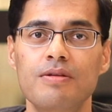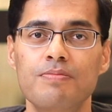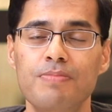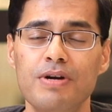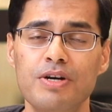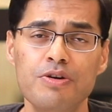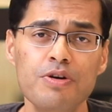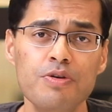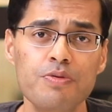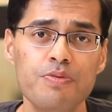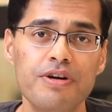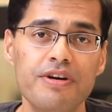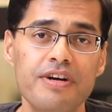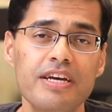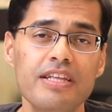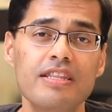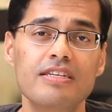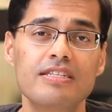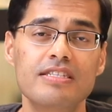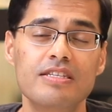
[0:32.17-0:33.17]
But don't
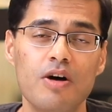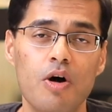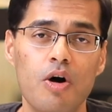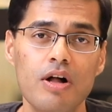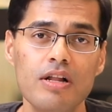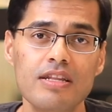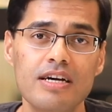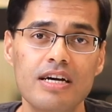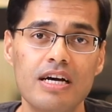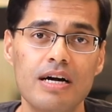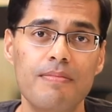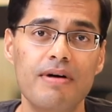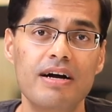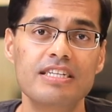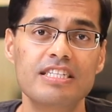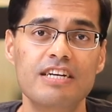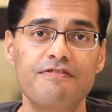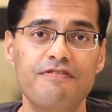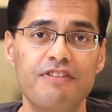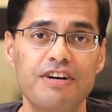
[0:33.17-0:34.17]
worry, all the
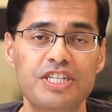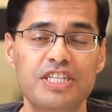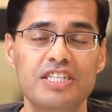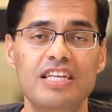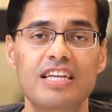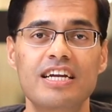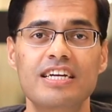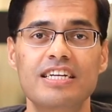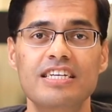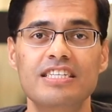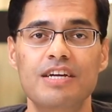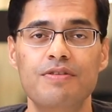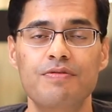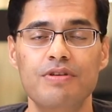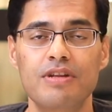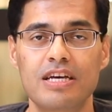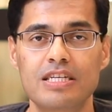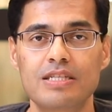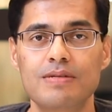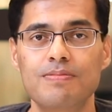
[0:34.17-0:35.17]
commands and functionalities that
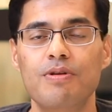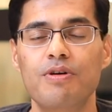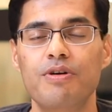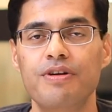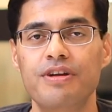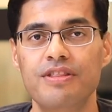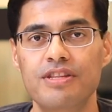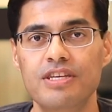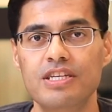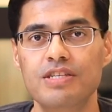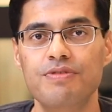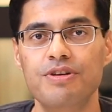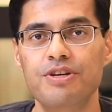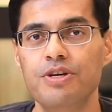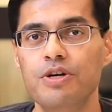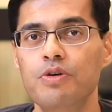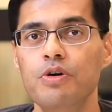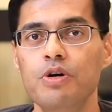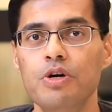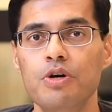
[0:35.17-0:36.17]
we'll explore in this
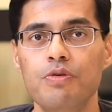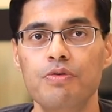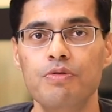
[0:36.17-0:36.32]
video